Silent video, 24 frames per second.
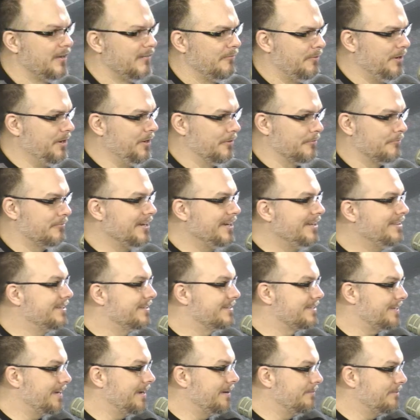we don't read the
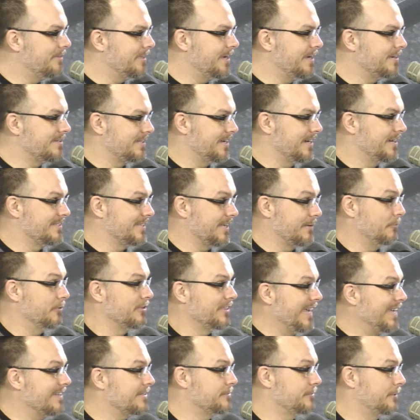same things. And I said, well,
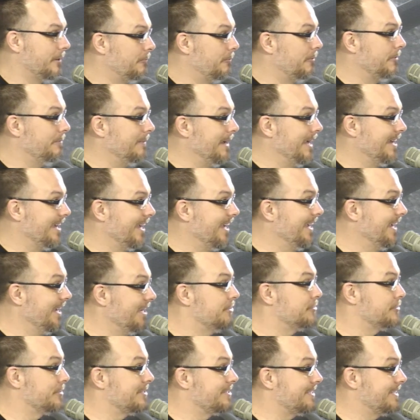that's what would make it
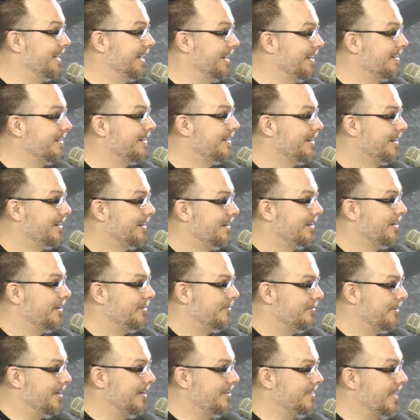interesting,
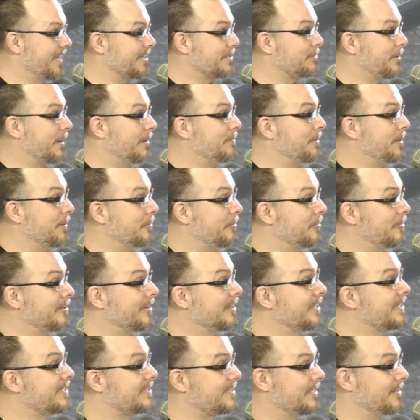right? That's why people
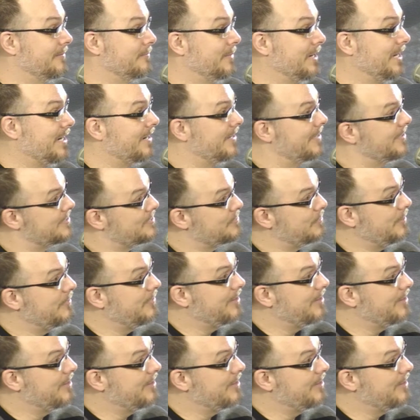would listen, because we would